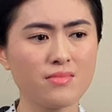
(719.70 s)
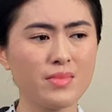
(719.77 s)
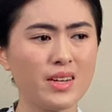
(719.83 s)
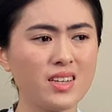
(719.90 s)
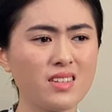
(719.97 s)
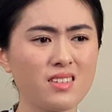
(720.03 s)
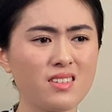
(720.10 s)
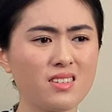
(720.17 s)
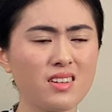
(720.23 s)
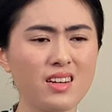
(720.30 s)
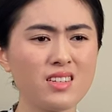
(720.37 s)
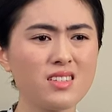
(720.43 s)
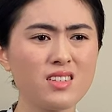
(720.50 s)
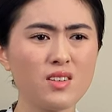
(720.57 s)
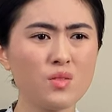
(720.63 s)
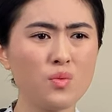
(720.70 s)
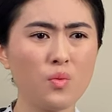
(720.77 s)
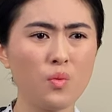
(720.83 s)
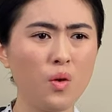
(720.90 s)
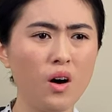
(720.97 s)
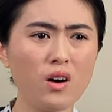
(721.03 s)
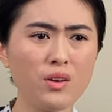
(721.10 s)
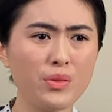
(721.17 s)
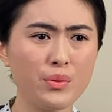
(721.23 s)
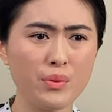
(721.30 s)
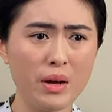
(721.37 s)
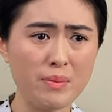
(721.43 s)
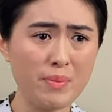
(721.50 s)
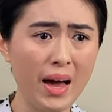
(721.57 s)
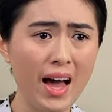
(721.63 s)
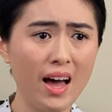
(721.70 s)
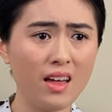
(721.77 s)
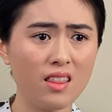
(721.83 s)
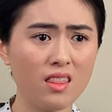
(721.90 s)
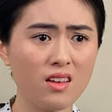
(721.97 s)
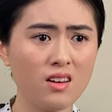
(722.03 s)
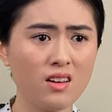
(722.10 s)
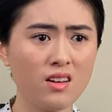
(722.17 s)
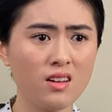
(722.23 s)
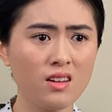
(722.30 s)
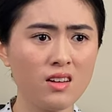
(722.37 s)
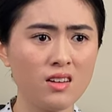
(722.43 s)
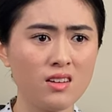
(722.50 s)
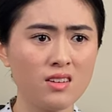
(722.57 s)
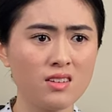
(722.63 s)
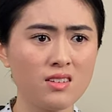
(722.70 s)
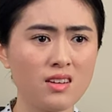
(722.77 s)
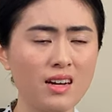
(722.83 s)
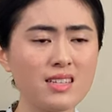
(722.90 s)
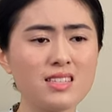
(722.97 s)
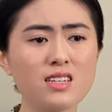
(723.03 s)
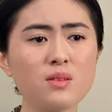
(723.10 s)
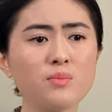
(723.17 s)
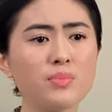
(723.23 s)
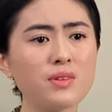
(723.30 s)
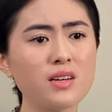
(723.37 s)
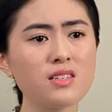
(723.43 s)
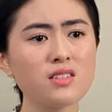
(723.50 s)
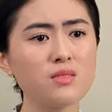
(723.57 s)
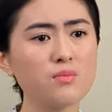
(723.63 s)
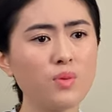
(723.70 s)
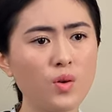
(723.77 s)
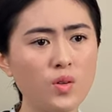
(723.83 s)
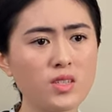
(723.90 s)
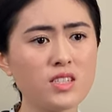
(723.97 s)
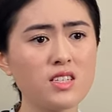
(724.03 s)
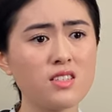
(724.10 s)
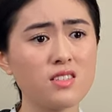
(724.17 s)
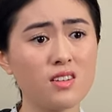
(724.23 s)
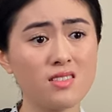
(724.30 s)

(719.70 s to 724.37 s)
But I didn't walk the right path. I didn't place importance